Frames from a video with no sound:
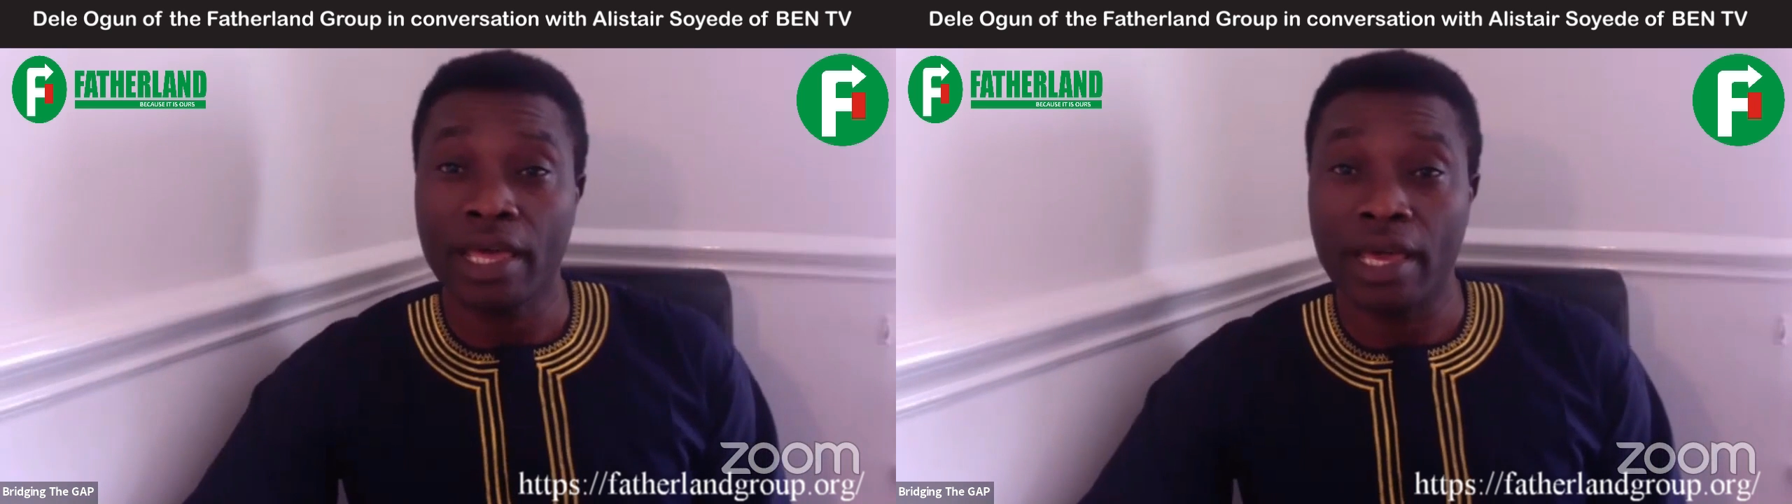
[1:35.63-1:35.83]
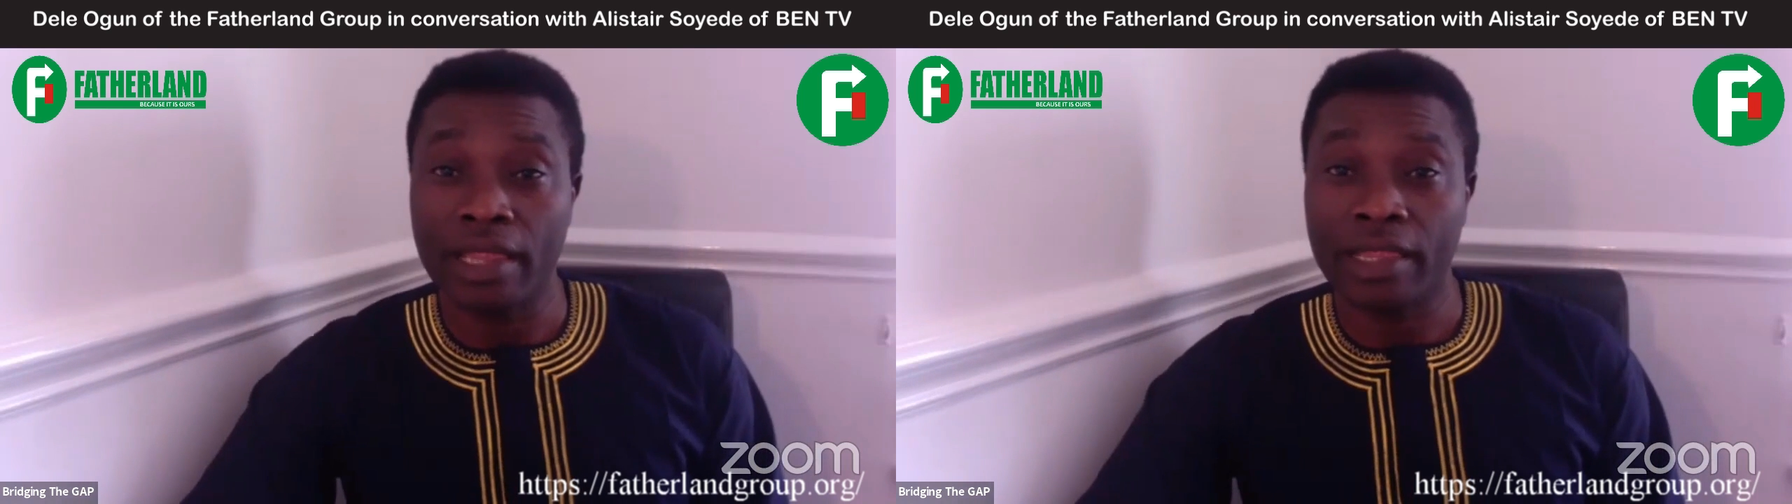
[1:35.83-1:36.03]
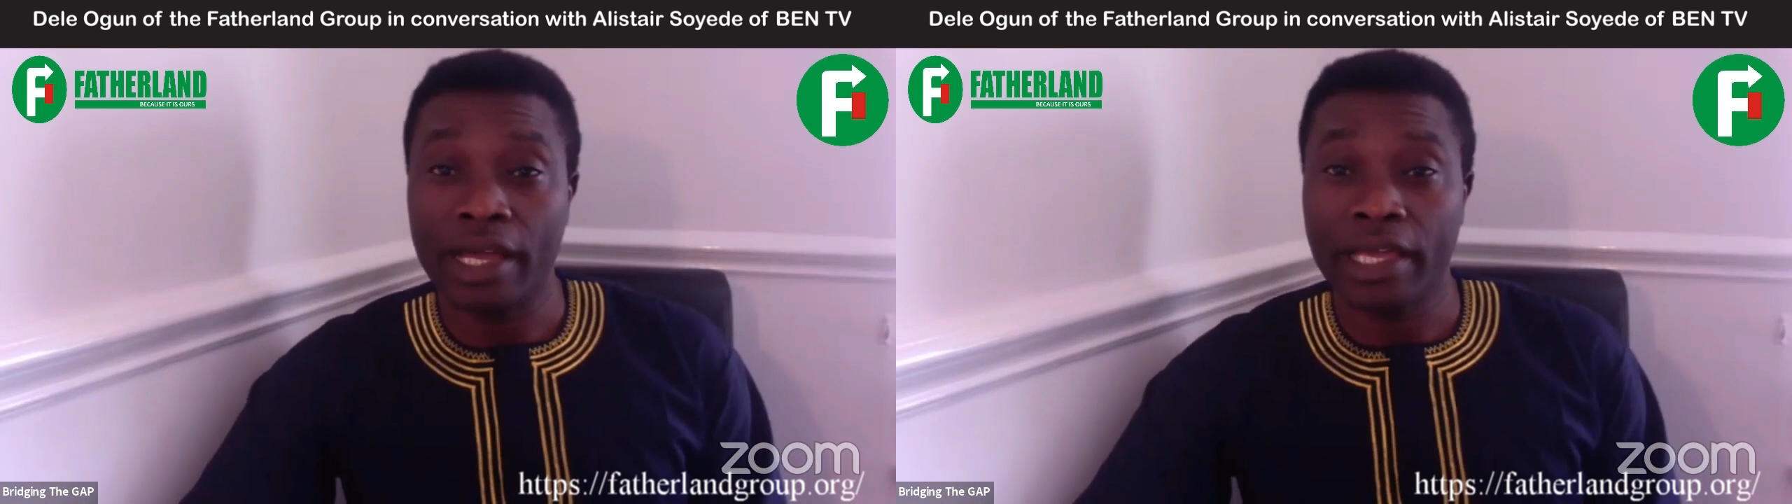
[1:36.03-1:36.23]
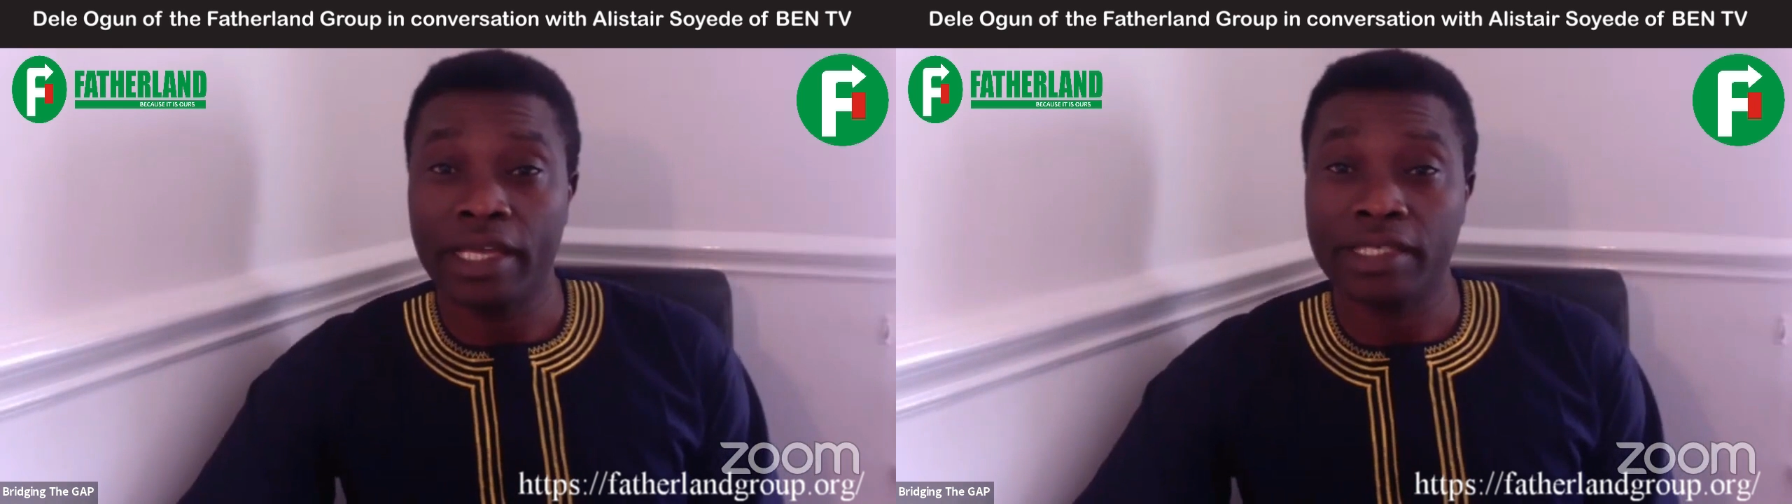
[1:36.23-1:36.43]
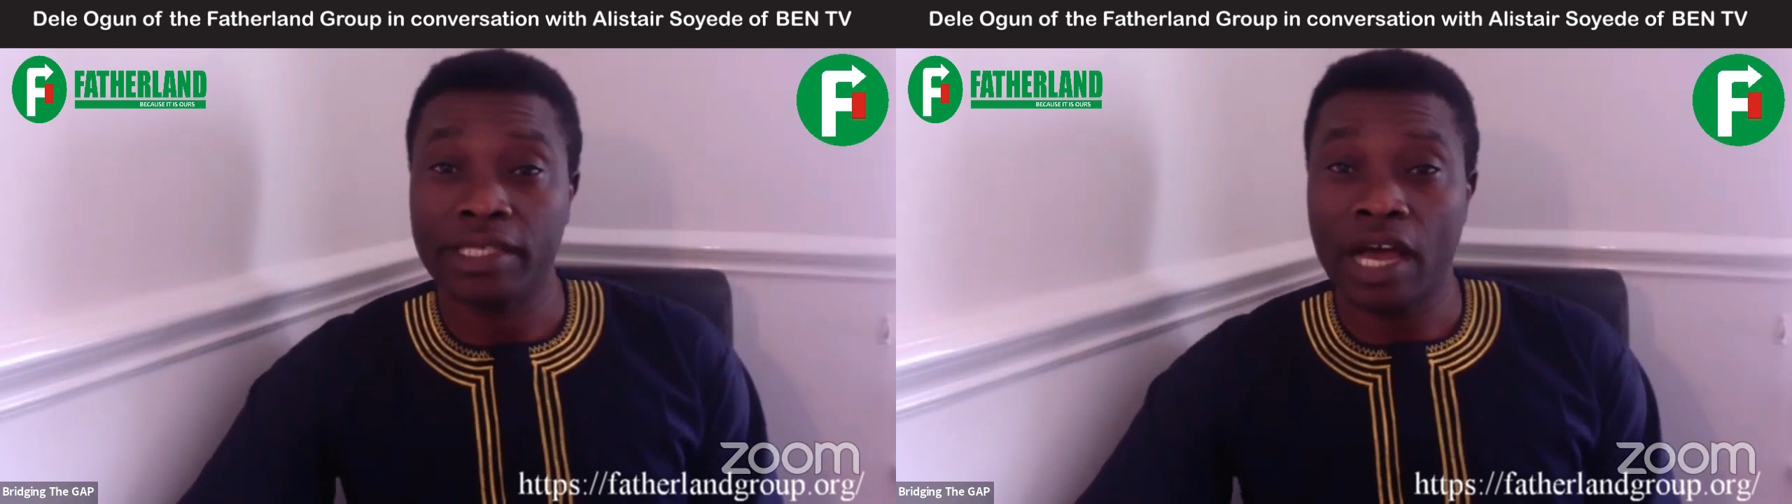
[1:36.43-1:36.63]
In that
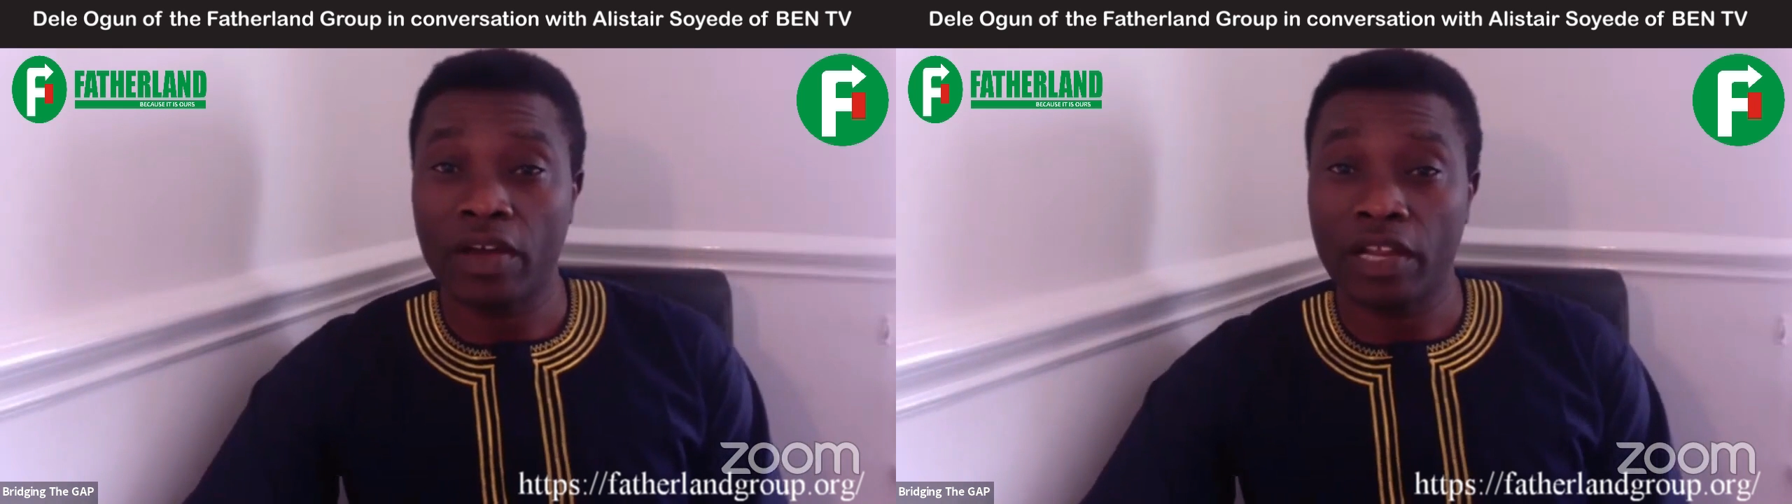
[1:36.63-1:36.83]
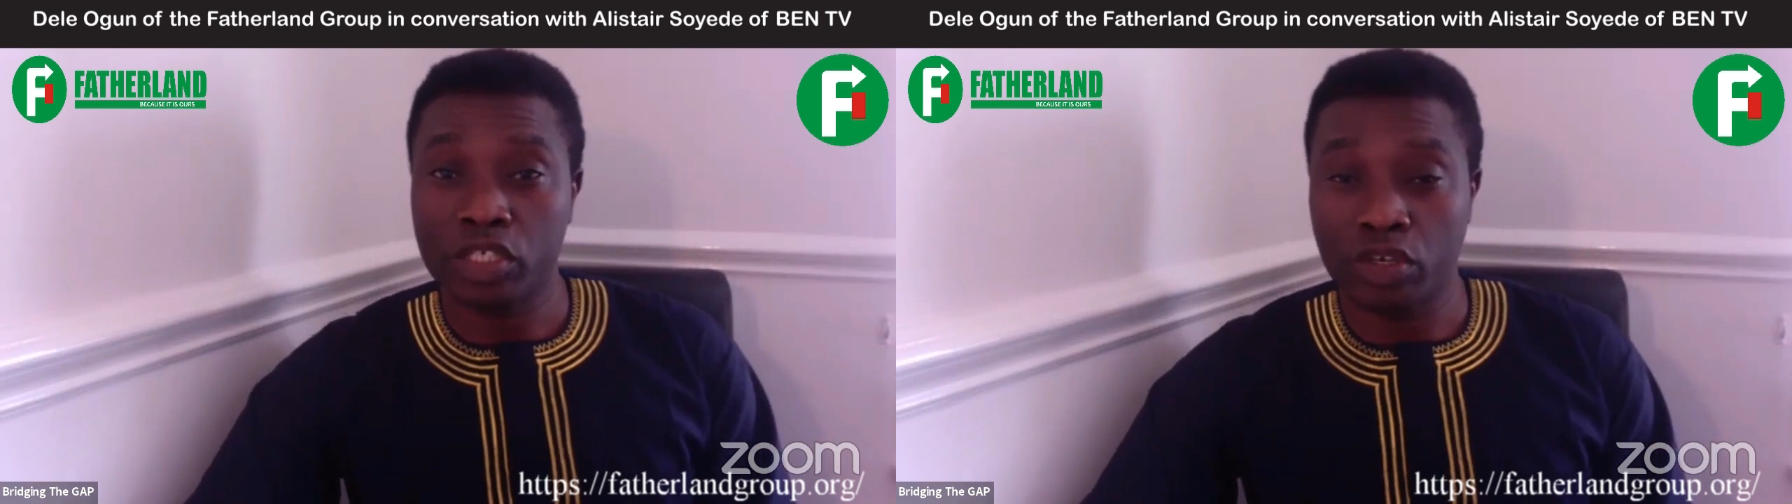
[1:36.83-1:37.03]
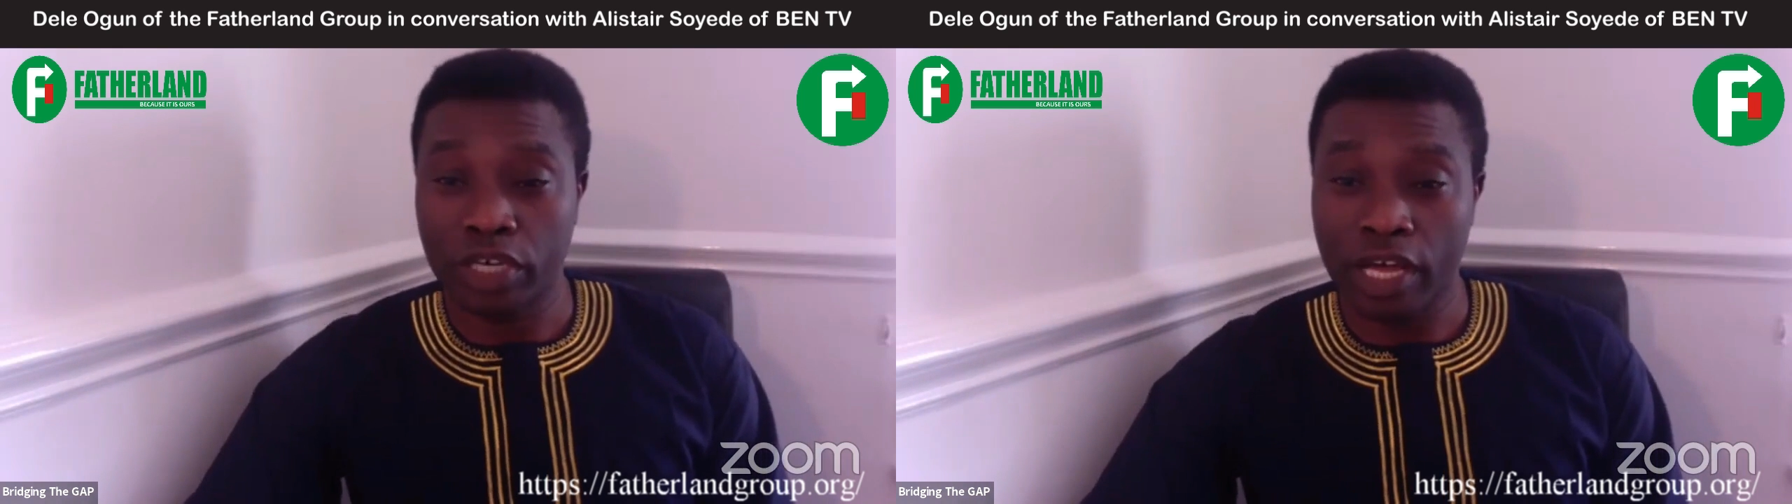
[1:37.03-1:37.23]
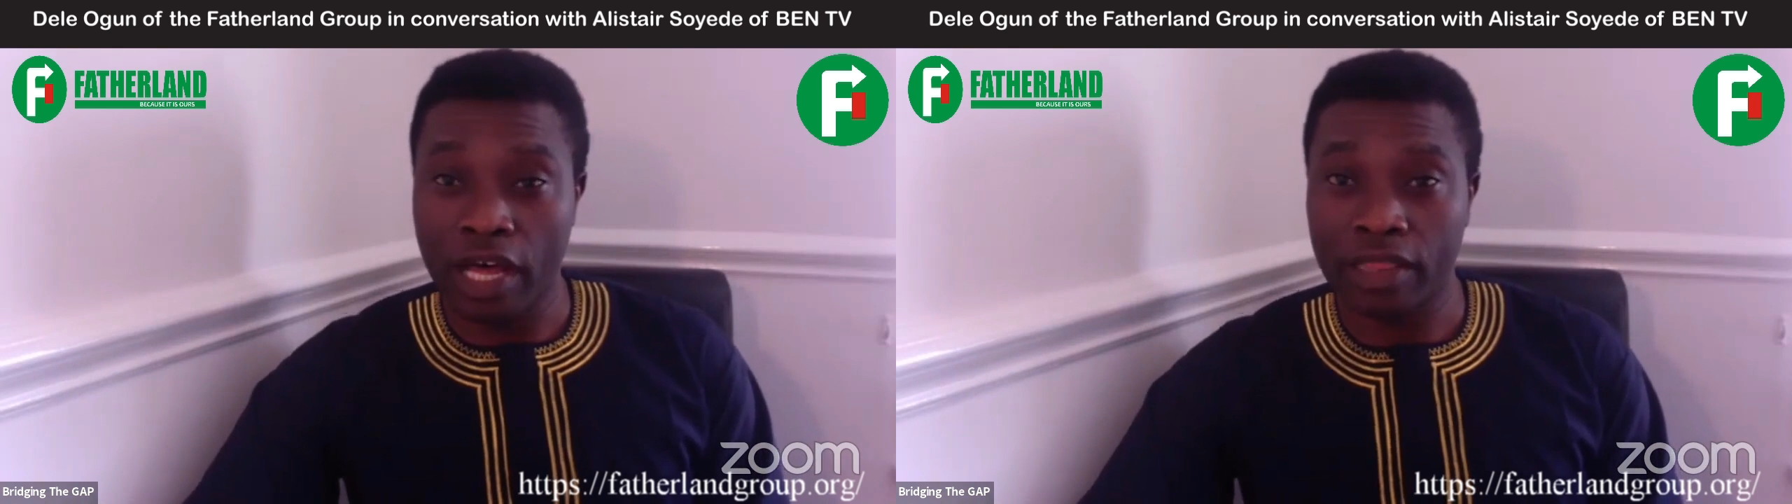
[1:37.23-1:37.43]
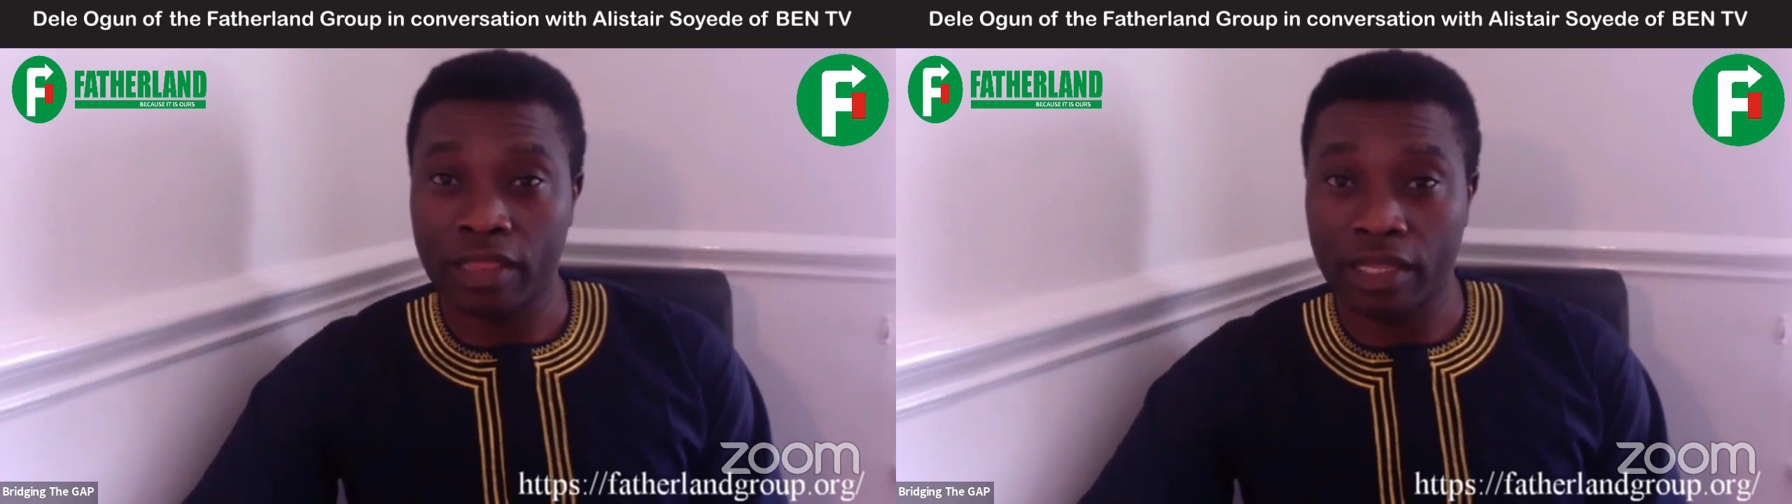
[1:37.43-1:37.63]
case, now, let's look
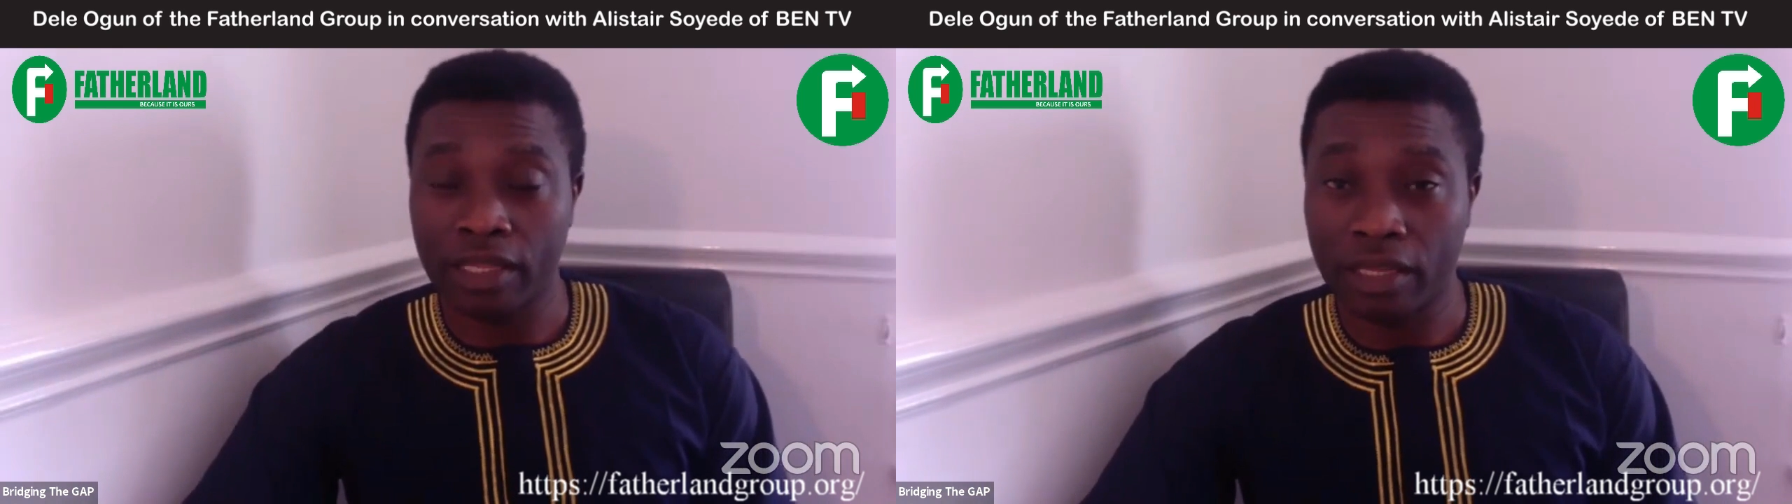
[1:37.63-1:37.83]
at